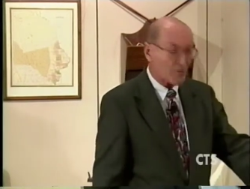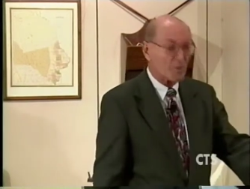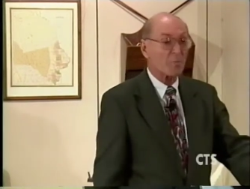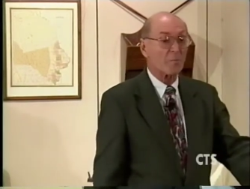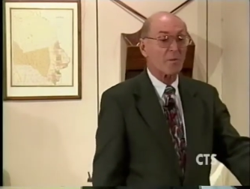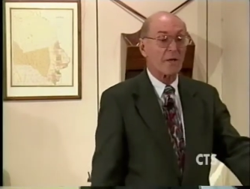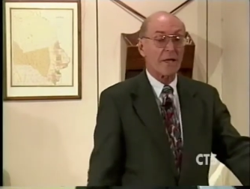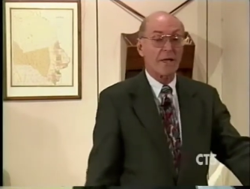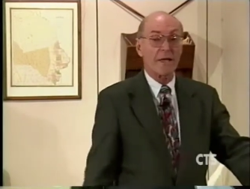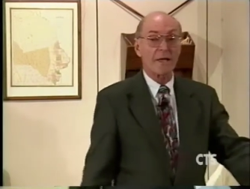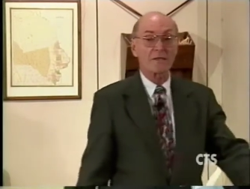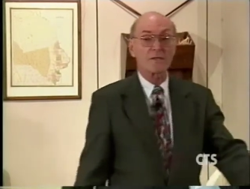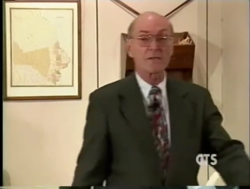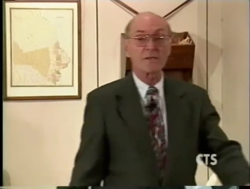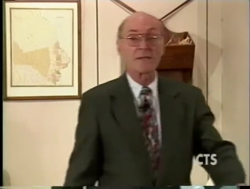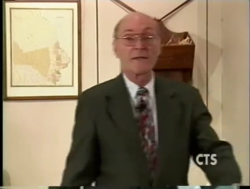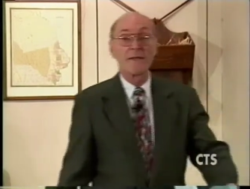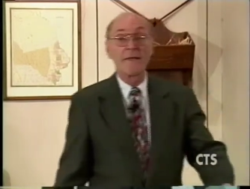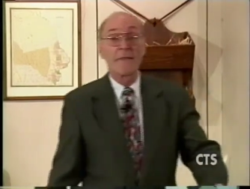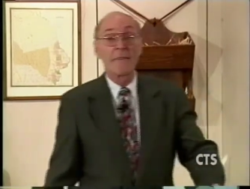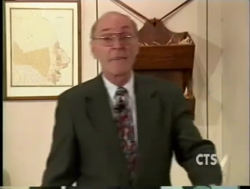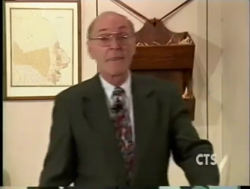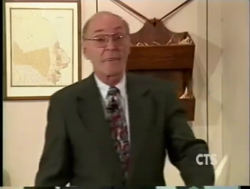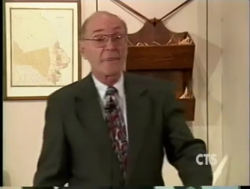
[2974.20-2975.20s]
foot pads.
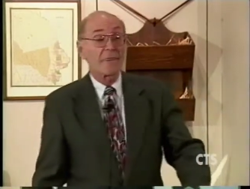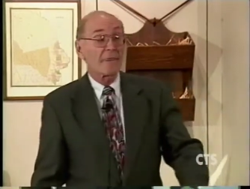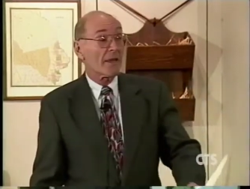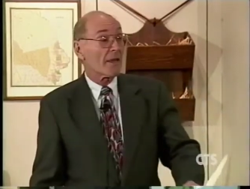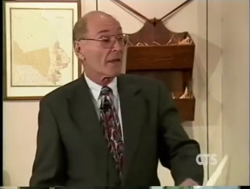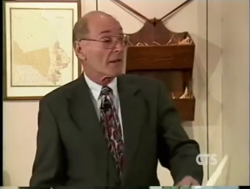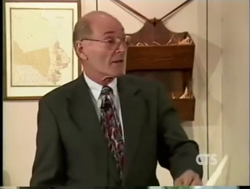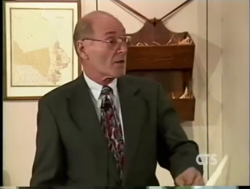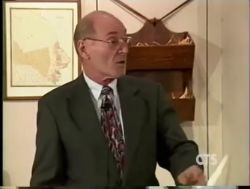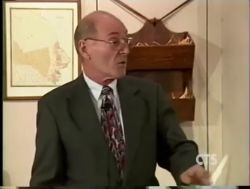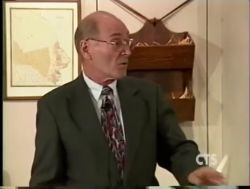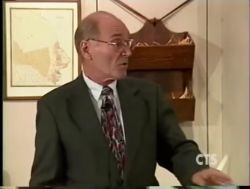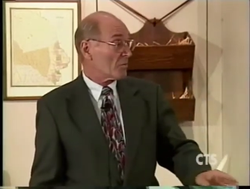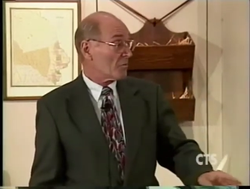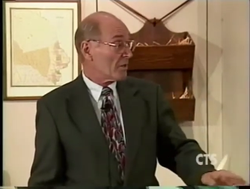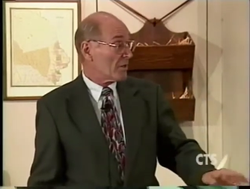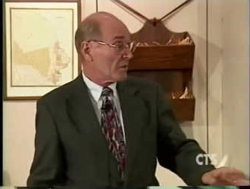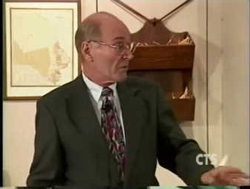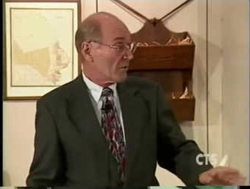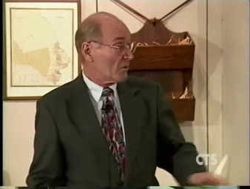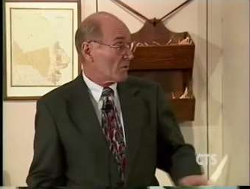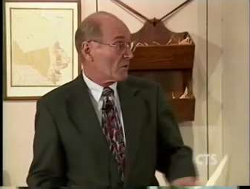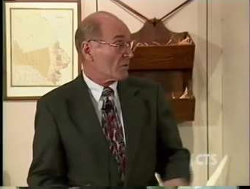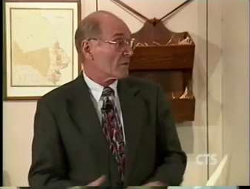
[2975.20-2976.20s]
And lo and
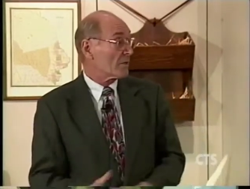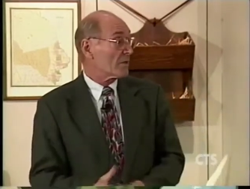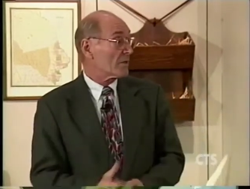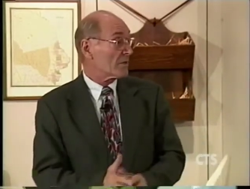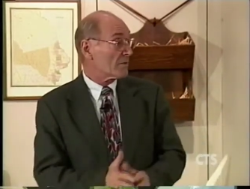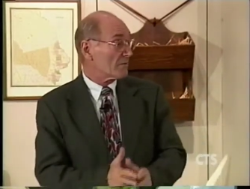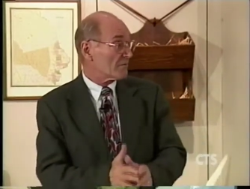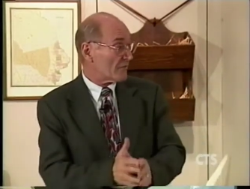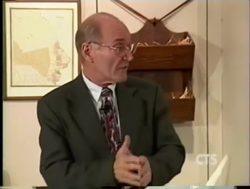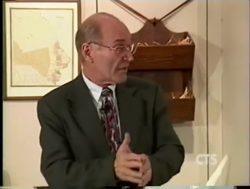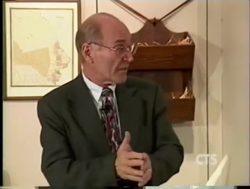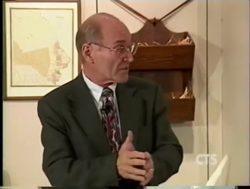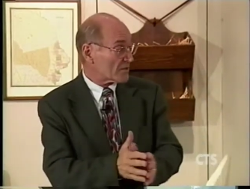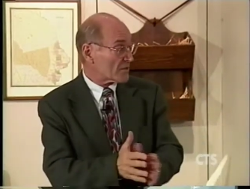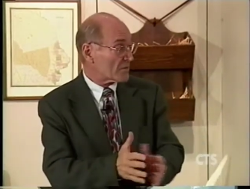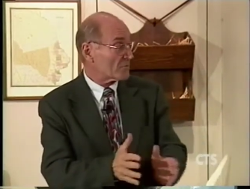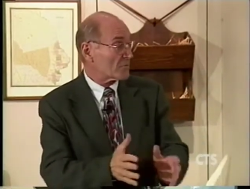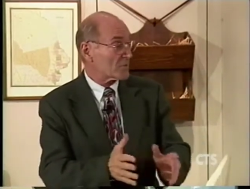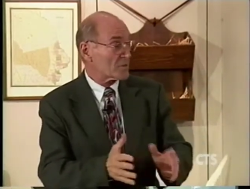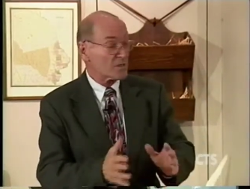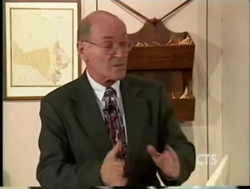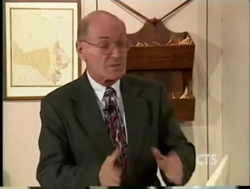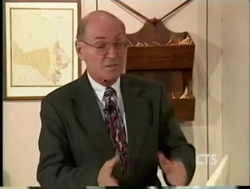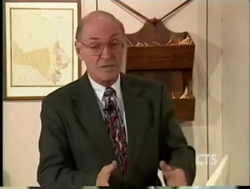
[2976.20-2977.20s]
behold, the infection
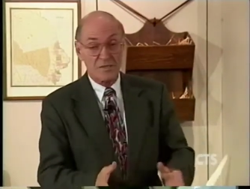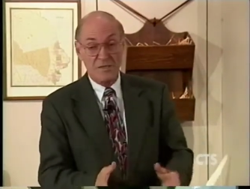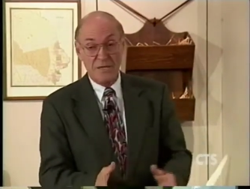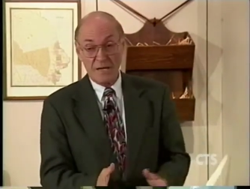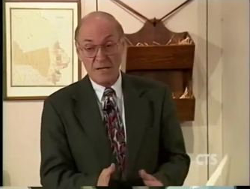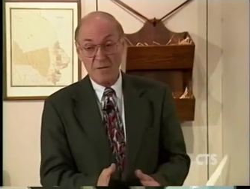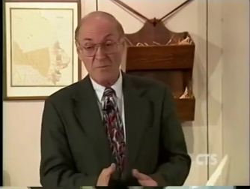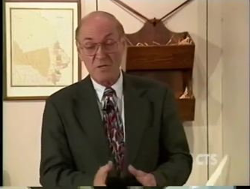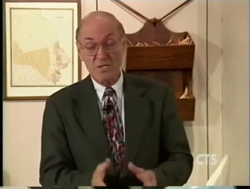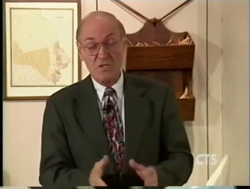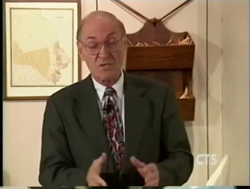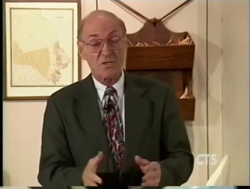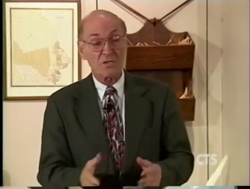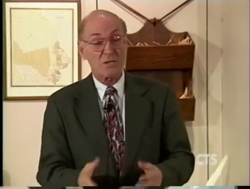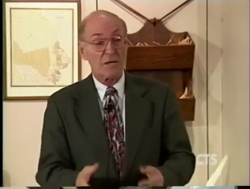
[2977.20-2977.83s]
was established.